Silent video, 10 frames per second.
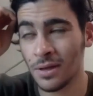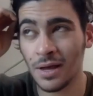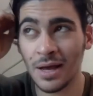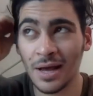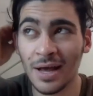
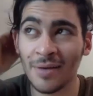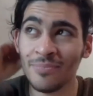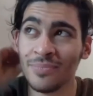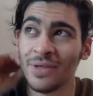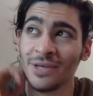
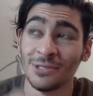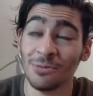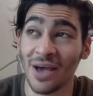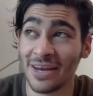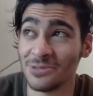Um, to
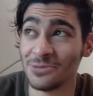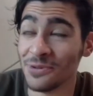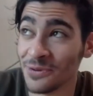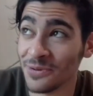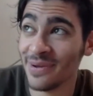be honest with
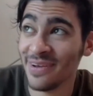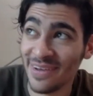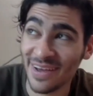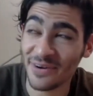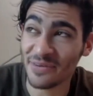you,
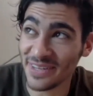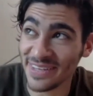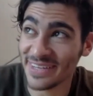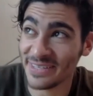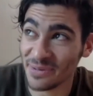I don't have any
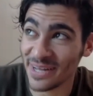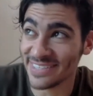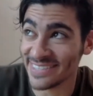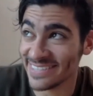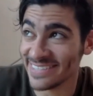guilty
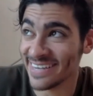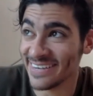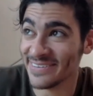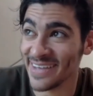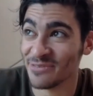pleasures. I
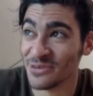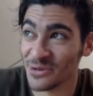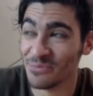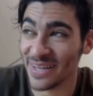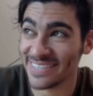only have
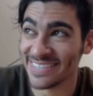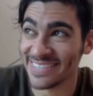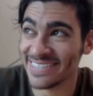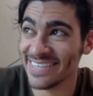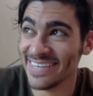good
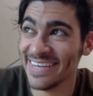pleasures.